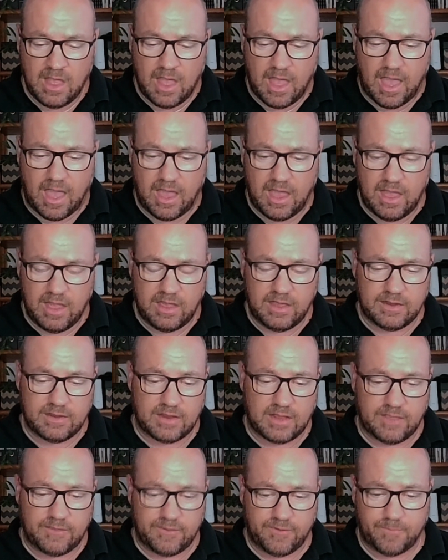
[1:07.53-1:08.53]
And
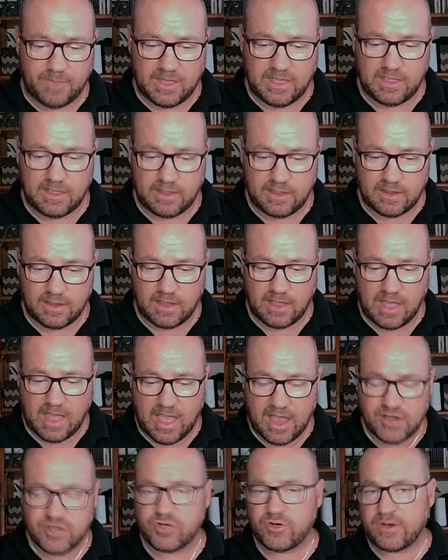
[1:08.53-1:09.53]
if you're being
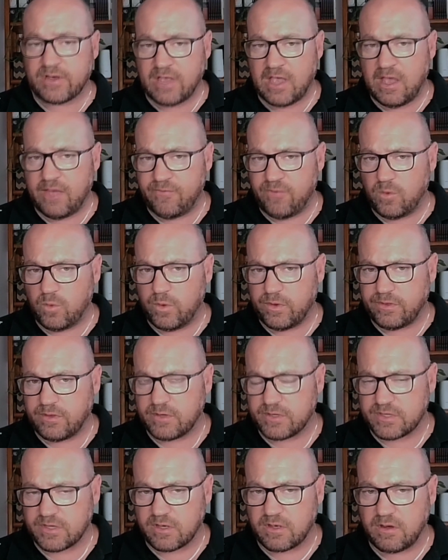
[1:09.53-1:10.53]
extra careful with your
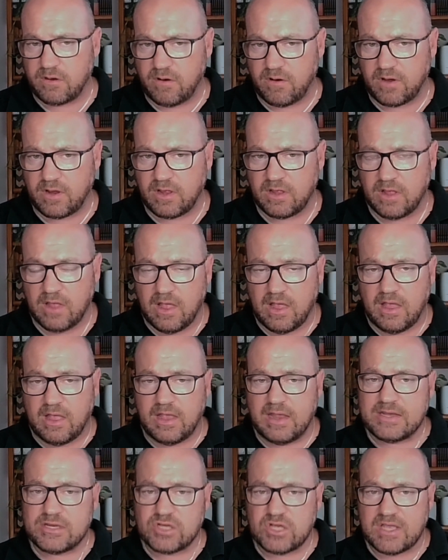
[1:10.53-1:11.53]
security,
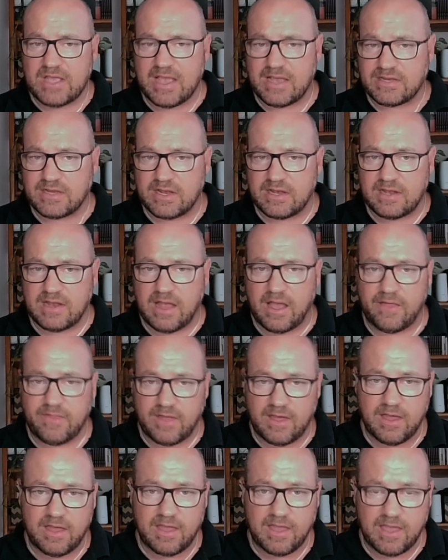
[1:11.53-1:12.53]
it's yet
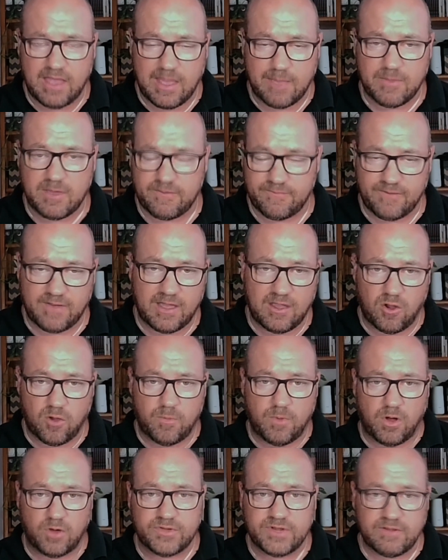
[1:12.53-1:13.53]
another MFA or
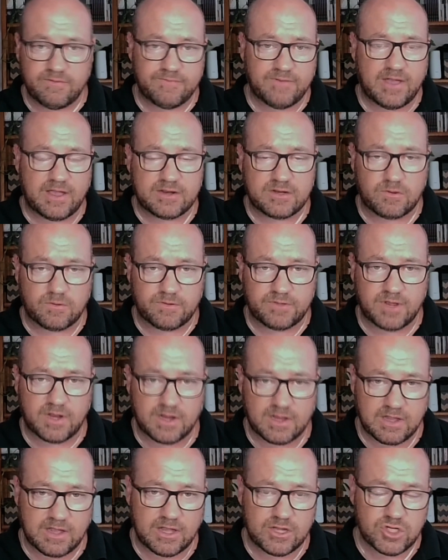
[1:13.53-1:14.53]
multi-factor
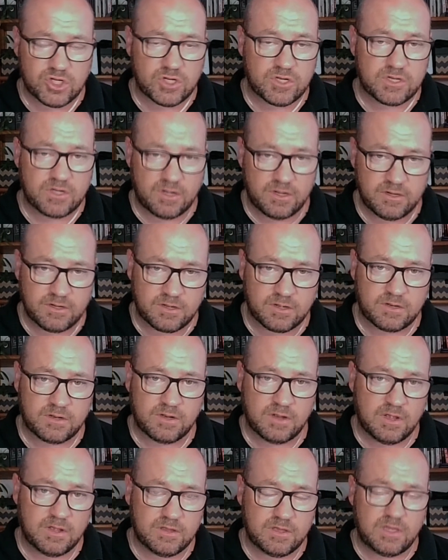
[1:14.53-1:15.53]
authentication token
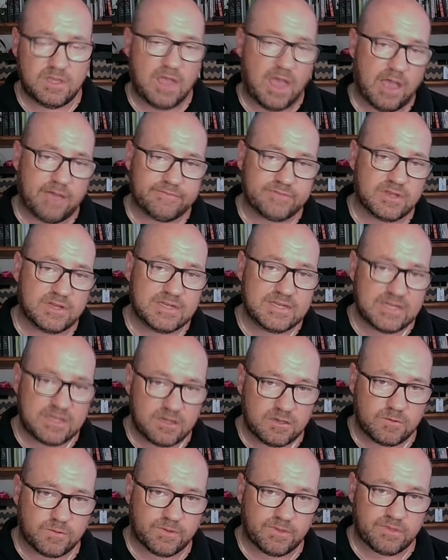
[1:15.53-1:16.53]
that you have to deal
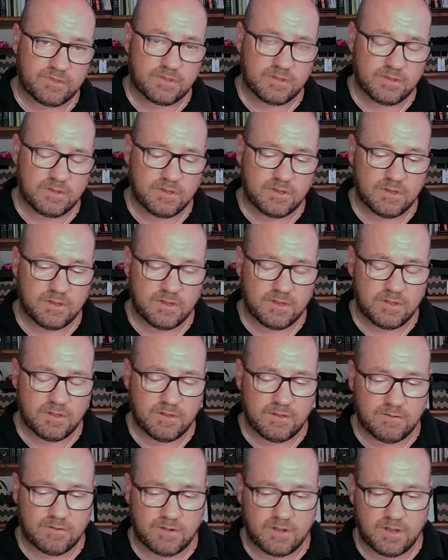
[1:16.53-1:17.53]
with,
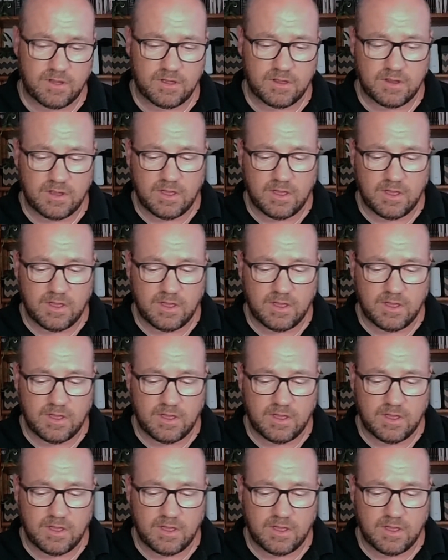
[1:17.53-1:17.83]
right?